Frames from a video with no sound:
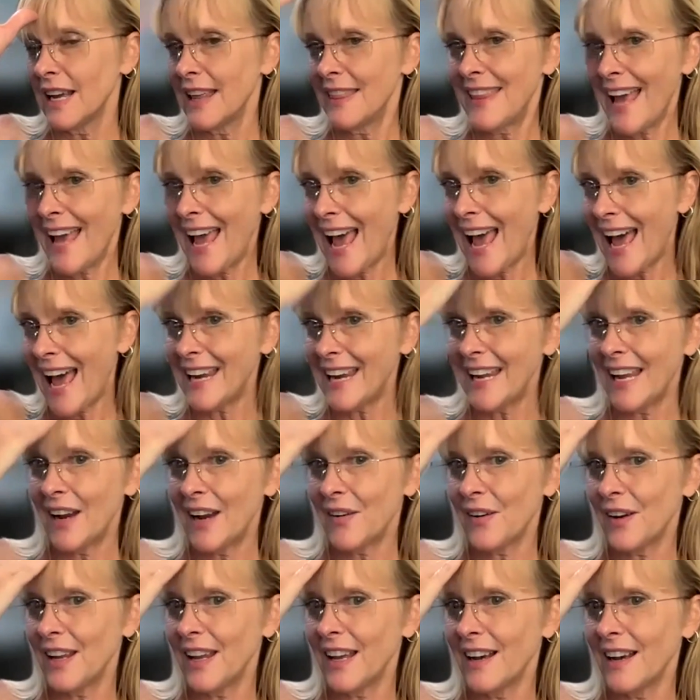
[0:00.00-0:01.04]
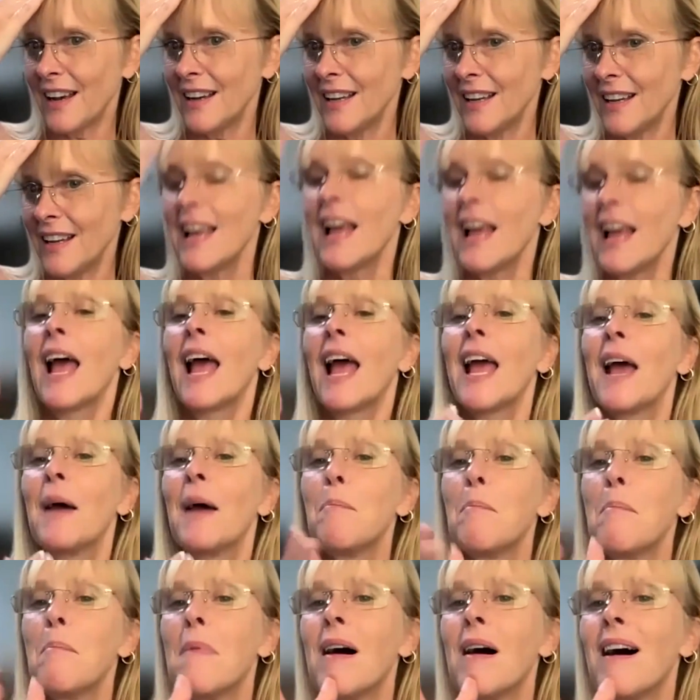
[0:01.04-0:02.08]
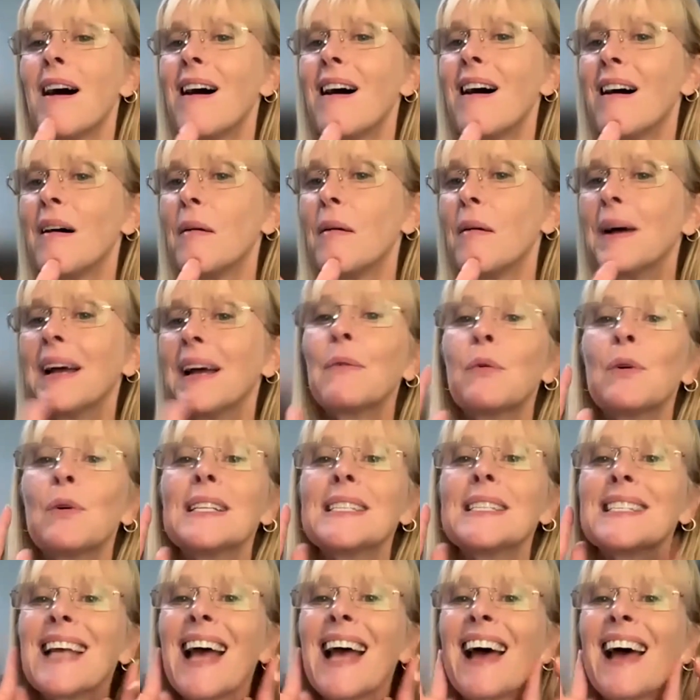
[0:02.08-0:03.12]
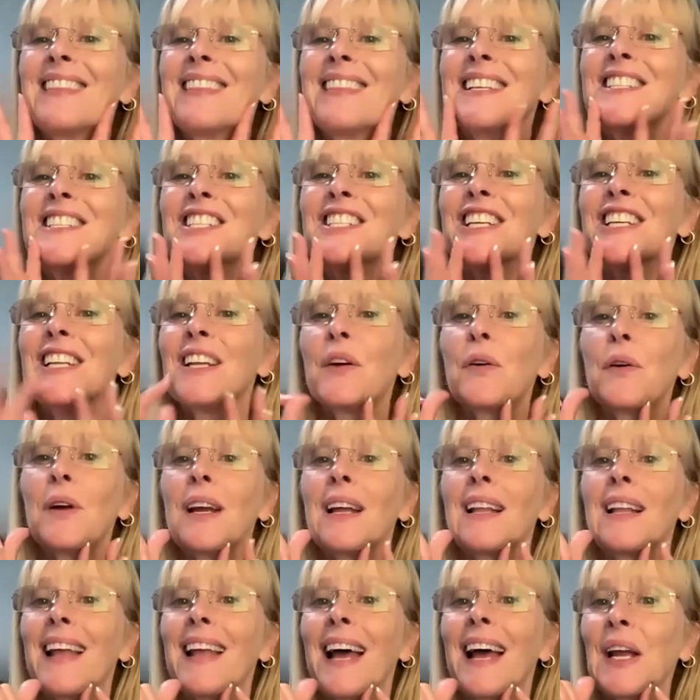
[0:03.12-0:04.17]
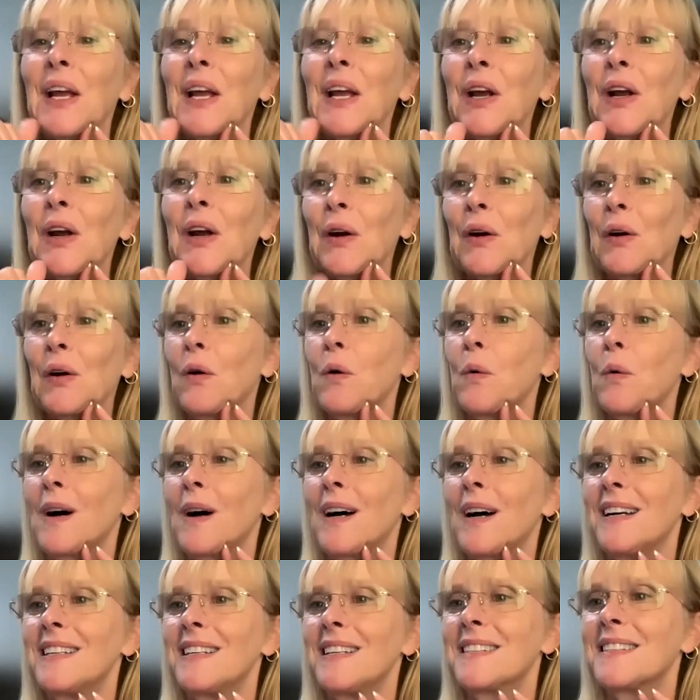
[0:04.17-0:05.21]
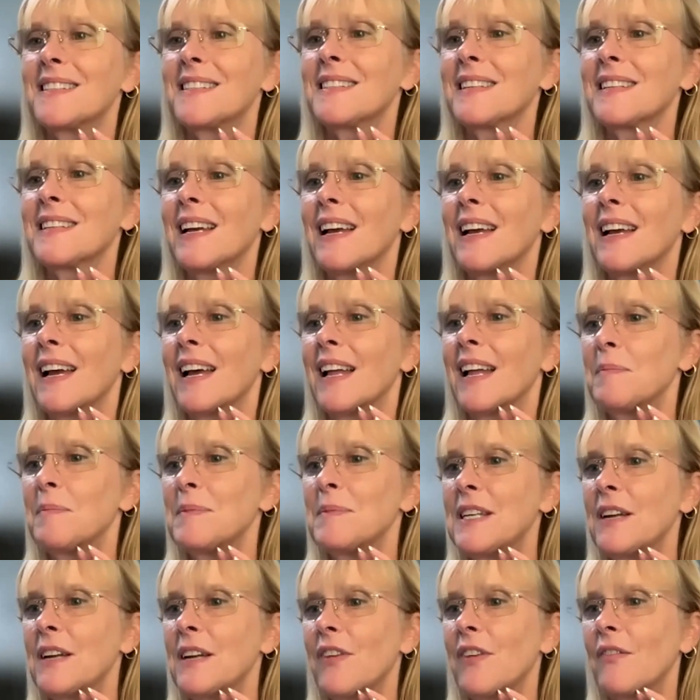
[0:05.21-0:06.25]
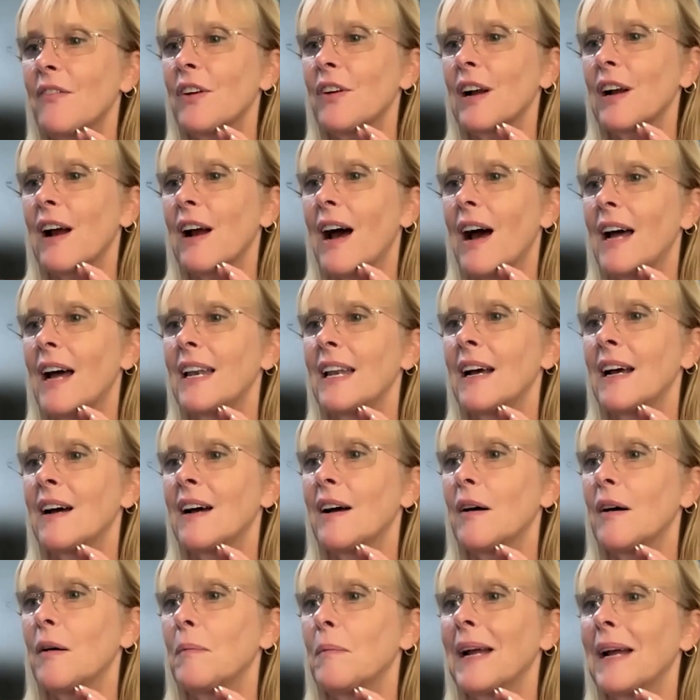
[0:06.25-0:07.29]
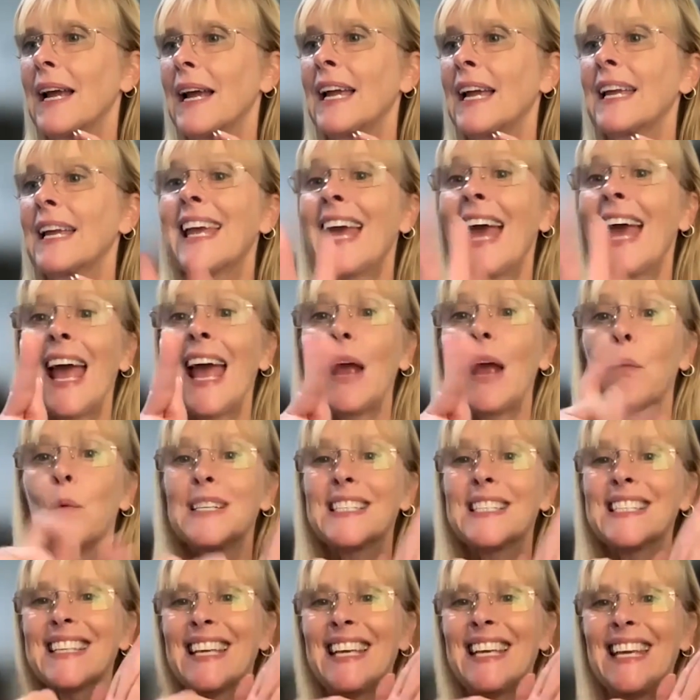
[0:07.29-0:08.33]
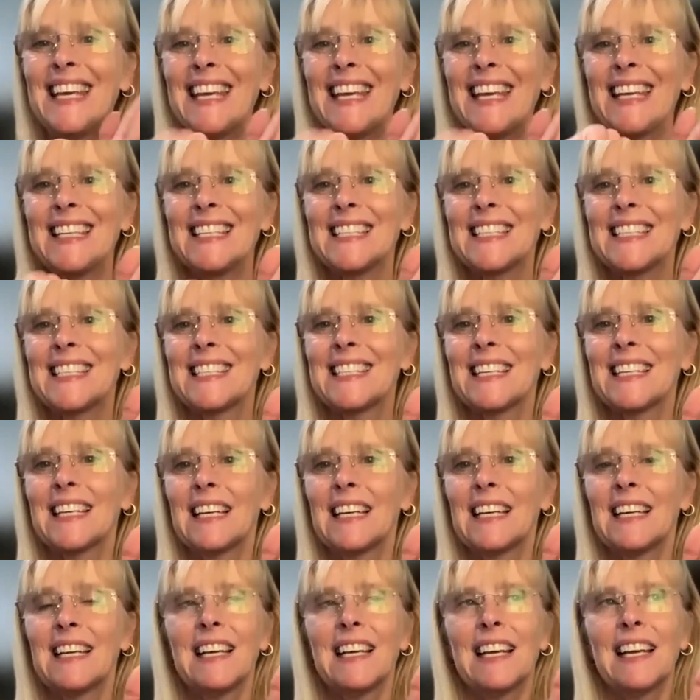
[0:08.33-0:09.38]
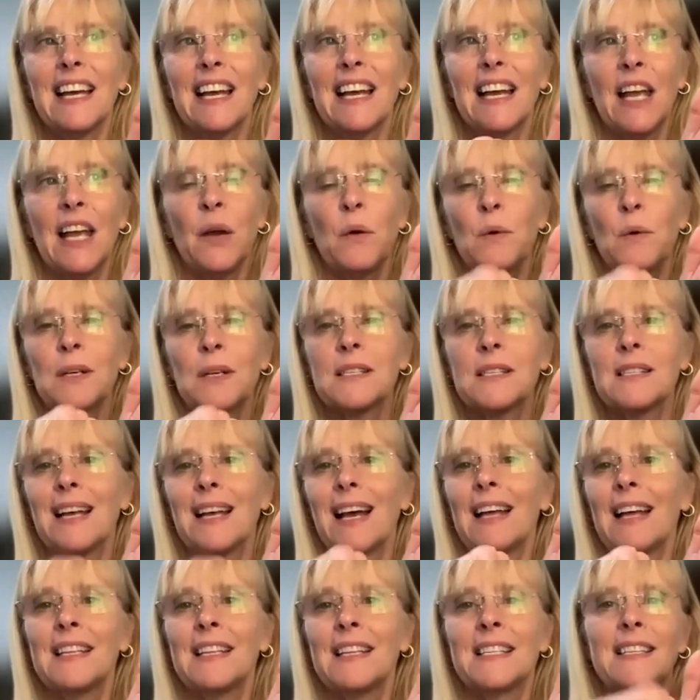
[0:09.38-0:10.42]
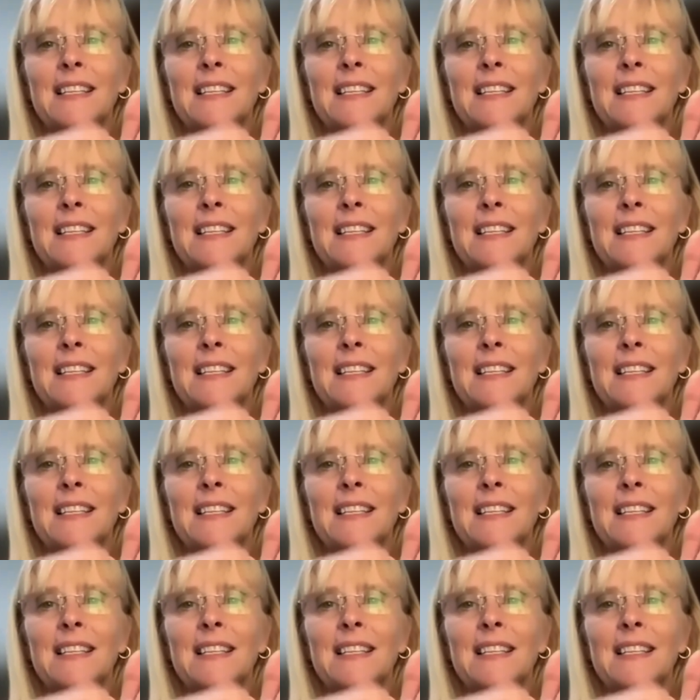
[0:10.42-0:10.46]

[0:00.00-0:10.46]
the hat area, and mom was at the chin area like girl was. Let me see if I forgot. And K was keys. It was the